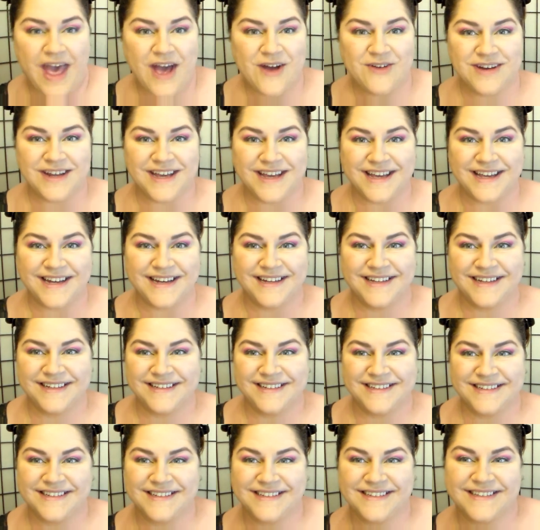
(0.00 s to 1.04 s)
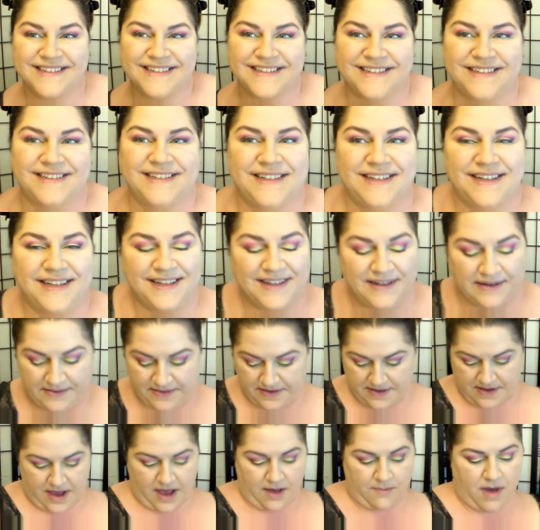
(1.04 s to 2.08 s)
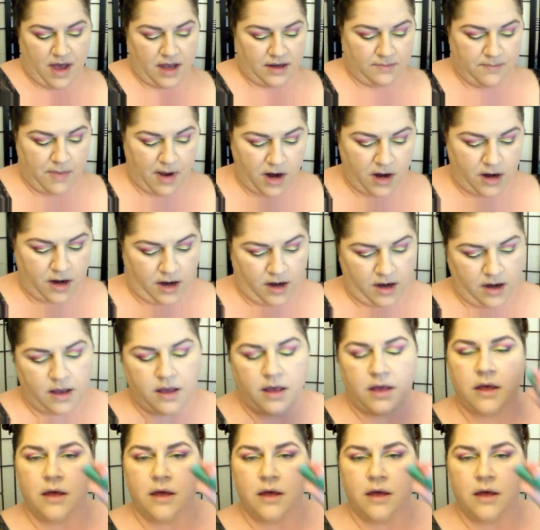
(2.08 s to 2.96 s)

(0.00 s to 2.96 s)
Found it. I'm on par.